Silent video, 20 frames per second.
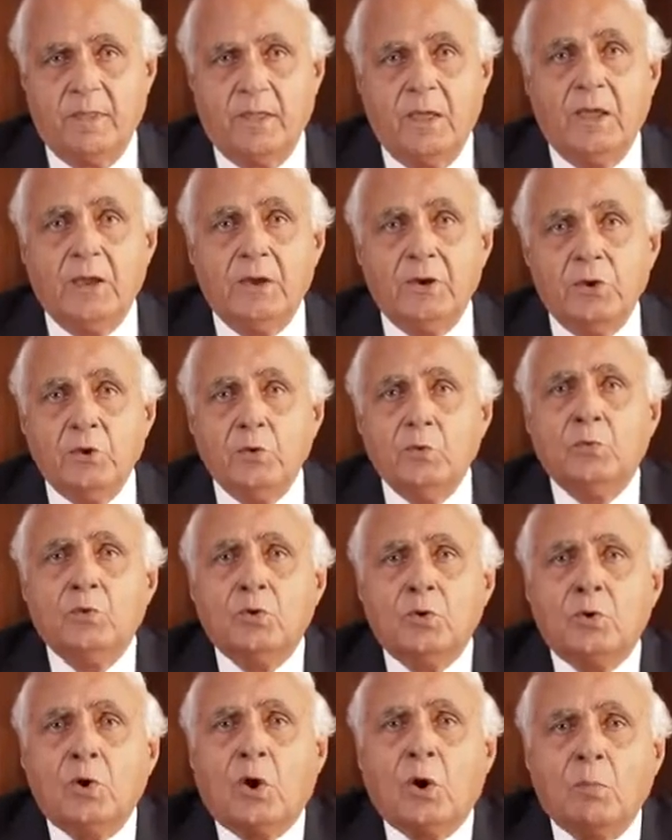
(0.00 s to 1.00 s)
A new
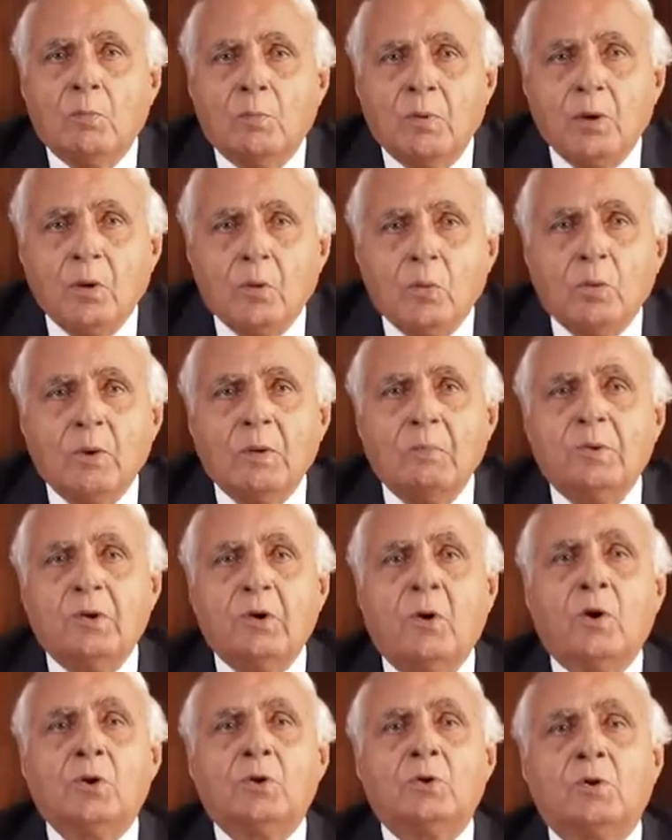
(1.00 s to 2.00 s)
normal will be
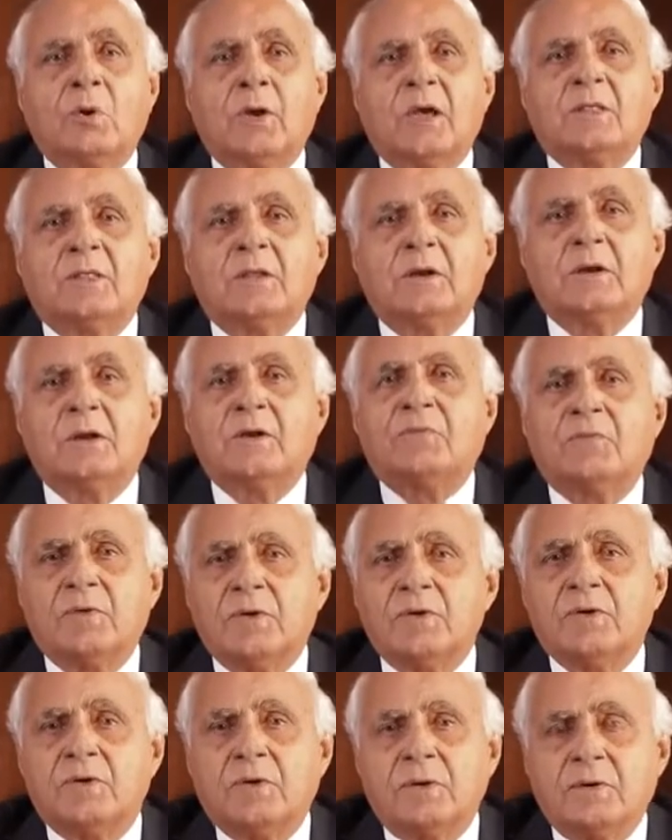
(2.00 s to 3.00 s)
altogether
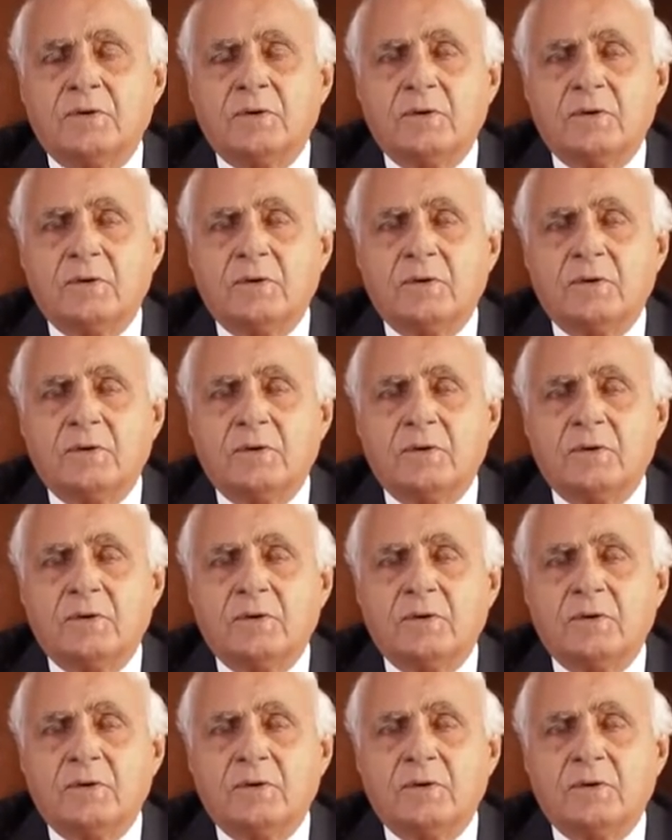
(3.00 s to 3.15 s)
different